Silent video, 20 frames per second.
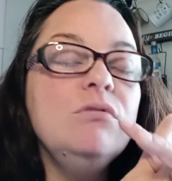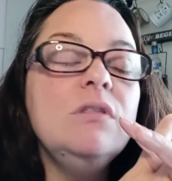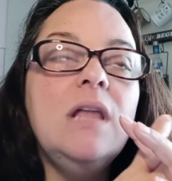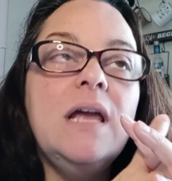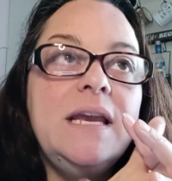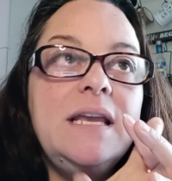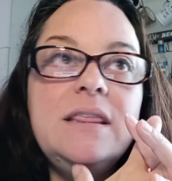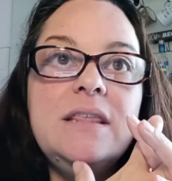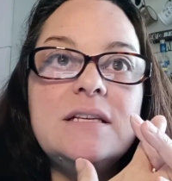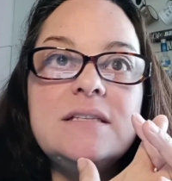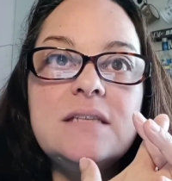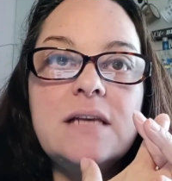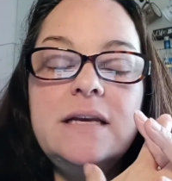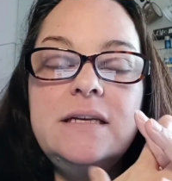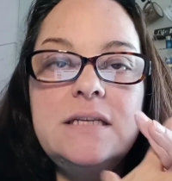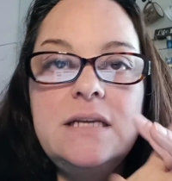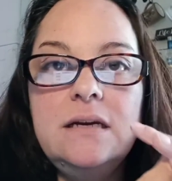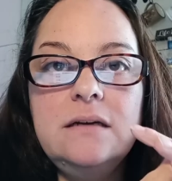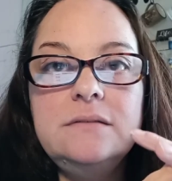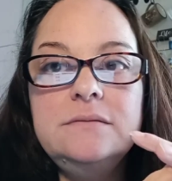like this
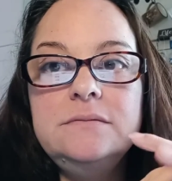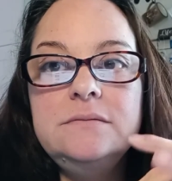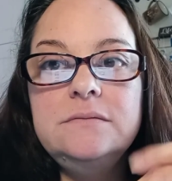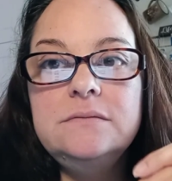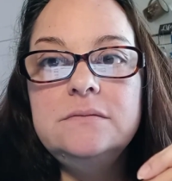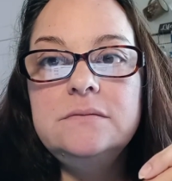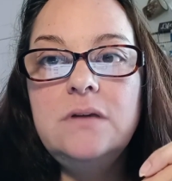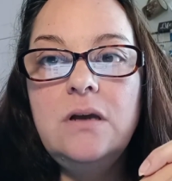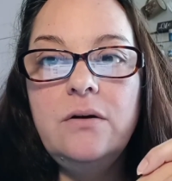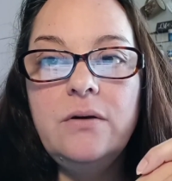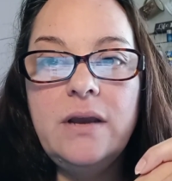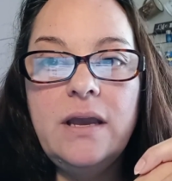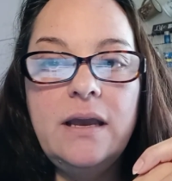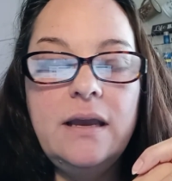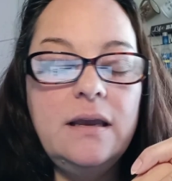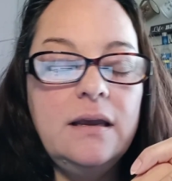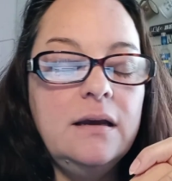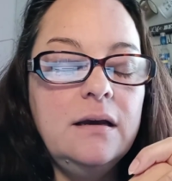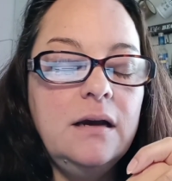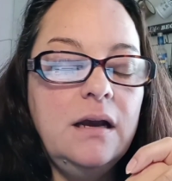idea,
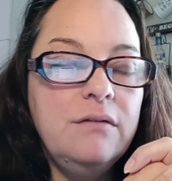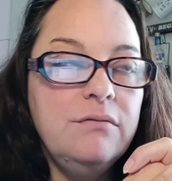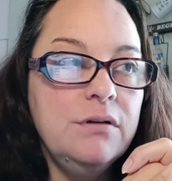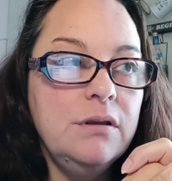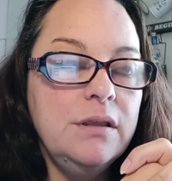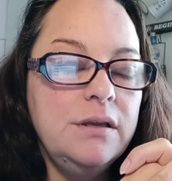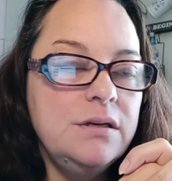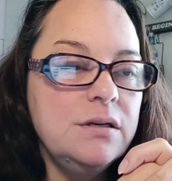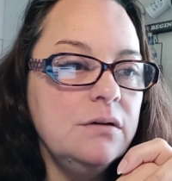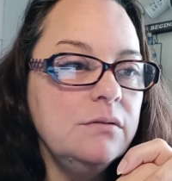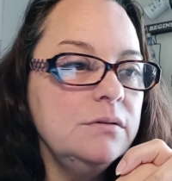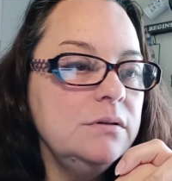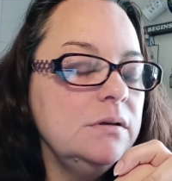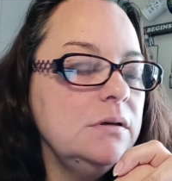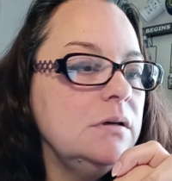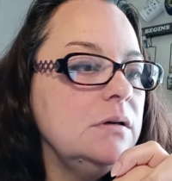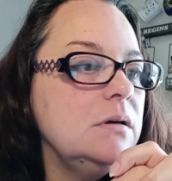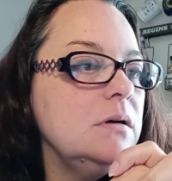okay? I really don't.